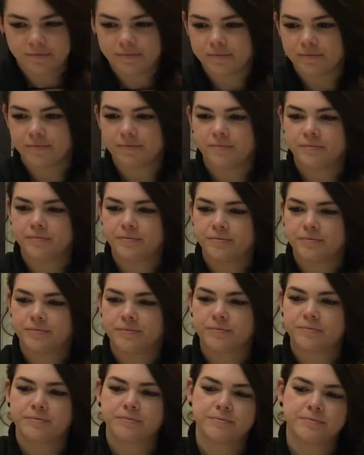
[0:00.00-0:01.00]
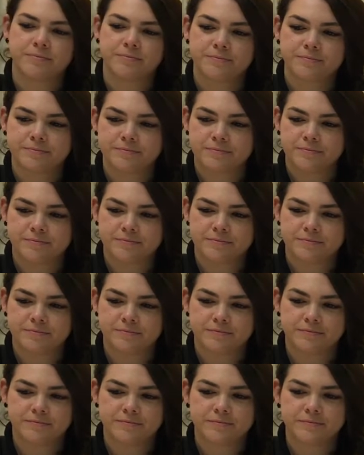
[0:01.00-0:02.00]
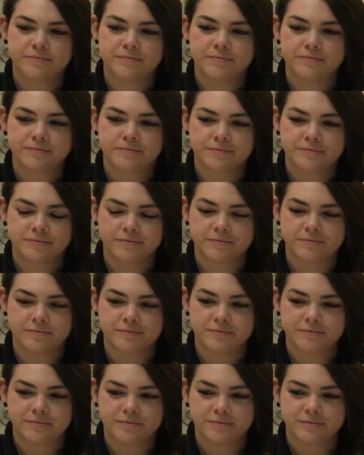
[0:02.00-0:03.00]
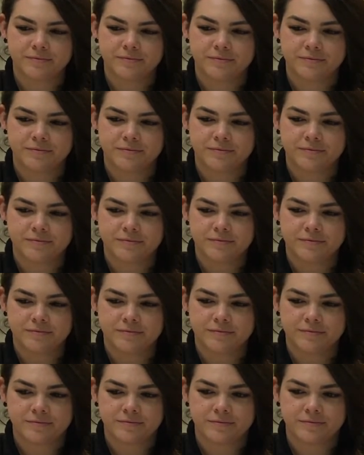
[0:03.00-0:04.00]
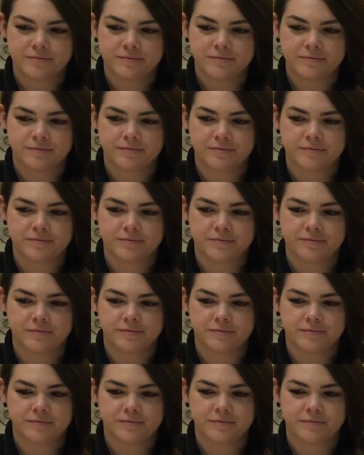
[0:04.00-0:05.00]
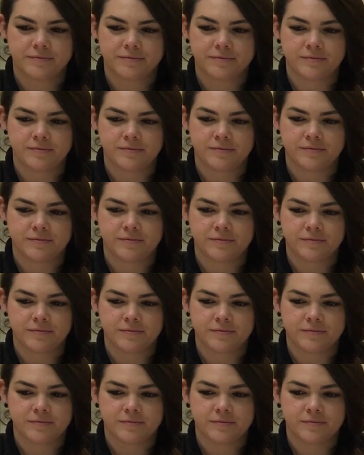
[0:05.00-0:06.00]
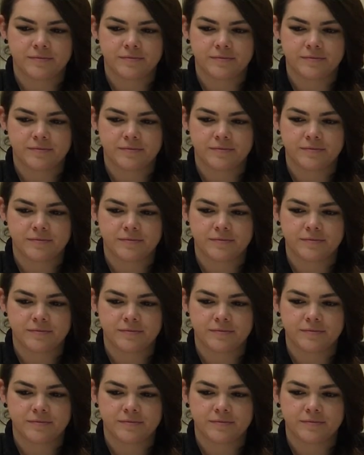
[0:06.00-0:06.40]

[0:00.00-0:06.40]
No words are spoken by the person on screen.